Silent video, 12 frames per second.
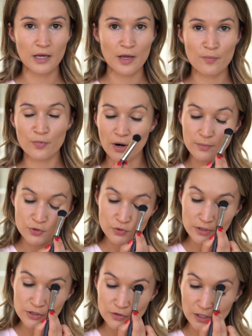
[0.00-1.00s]
impromptu
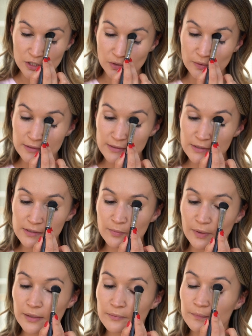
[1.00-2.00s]
construction noises,
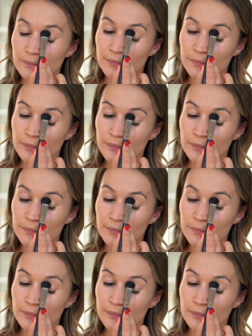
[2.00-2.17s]
but